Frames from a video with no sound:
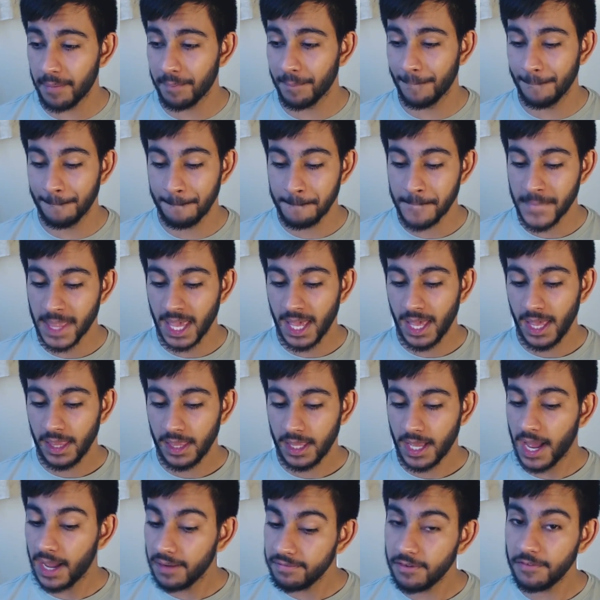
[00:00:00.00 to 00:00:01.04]
damn,
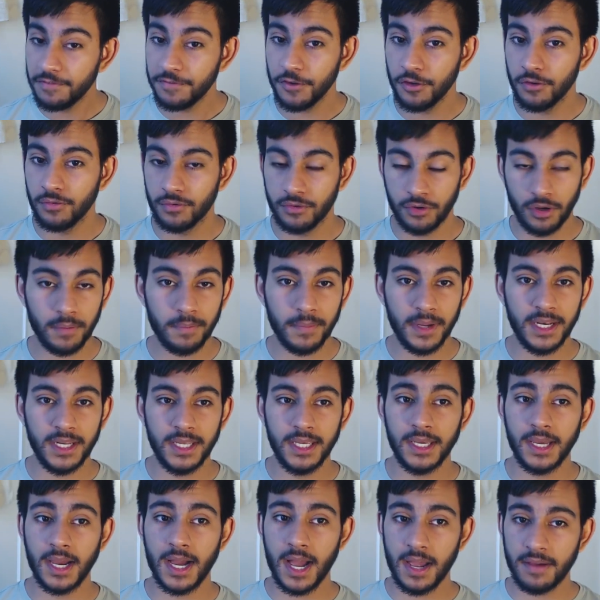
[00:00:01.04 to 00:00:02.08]
I have a few, not
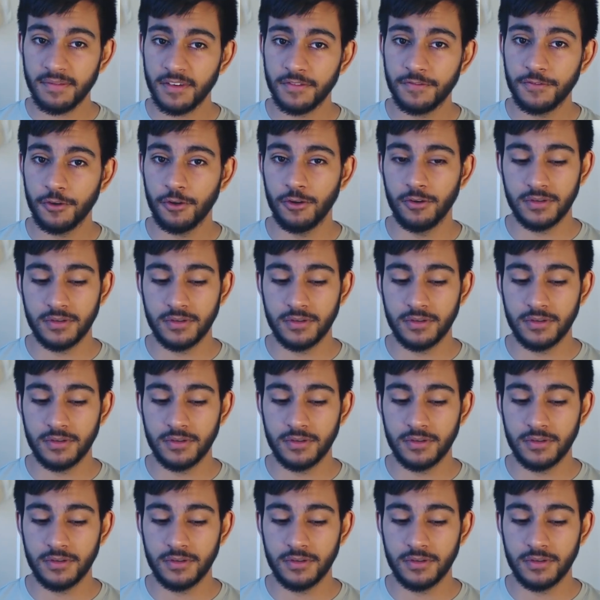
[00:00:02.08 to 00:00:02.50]
many, I have a